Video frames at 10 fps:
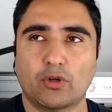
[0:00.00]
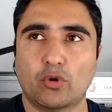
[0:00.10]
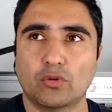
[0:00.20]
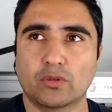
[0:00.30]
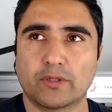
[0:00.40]

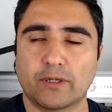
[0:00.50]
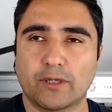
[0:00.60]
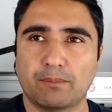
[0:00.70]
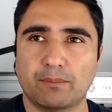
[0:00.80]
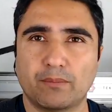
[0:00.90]
old
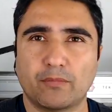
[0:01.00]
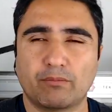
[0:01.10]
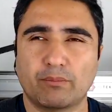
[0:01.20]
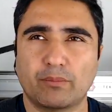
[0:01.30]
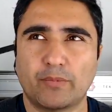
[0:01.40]

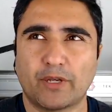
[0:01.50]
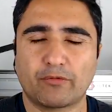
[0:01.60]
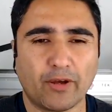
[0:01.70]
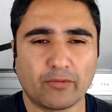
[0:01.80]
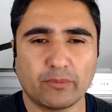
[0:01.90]
big
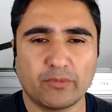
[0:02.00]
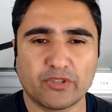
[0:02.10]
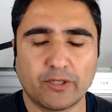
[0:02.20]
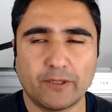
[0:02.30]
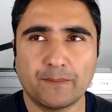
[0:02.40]
router
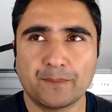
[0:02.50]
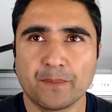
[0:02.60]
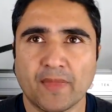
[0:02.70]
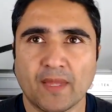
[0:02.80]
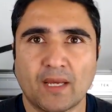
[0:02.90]
machine,
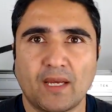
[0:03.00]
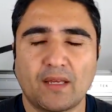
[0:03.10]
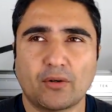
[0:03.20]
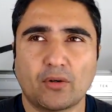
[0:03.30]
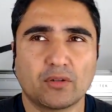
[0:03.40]

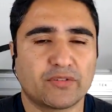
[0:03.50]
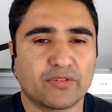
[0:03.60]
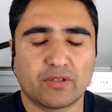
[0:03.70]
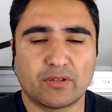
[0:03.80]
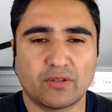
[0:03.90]
and all of a
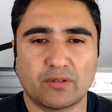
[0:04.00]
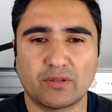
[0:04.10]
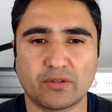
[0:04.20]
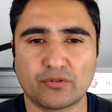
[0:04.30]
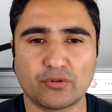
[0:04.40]
sudden the
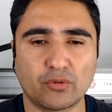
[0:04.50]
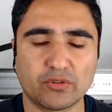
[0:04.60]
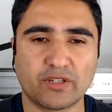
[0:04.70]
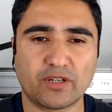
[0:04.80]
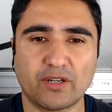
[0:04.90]

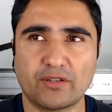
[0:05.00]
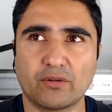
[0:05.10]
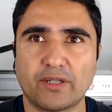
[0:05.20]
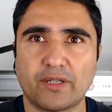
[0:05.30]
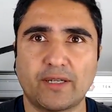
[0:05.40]
controls died
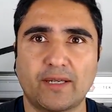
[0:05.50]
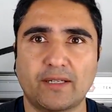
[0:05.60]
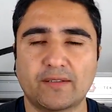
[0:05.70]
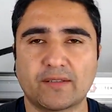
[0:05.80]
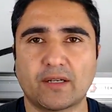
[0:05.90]
on it, and
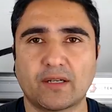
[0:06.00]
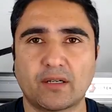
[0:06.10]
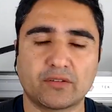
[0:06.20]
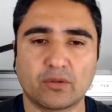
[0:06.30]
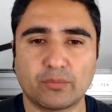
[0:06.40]
he said
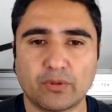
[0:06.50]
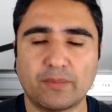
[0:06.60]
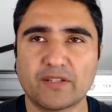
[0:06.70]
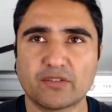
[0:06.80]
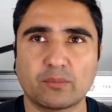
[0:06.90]
he's going to
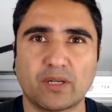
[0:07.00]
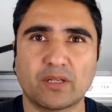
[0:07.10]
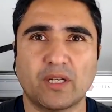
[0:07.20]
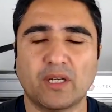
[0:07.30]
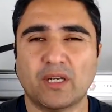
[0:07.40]
put a master,
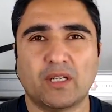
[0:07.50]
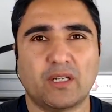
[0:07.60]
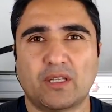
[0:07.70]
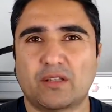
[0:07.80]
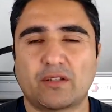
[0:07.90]
but
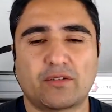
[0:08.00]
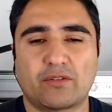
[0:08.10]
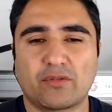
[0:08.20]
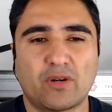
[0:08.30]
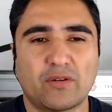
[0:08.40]
the
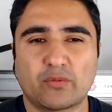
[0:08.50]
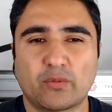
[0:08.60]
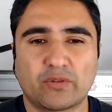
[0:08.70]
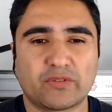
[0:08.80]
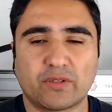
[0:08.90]
drives
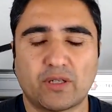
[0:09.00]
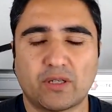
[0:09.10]
was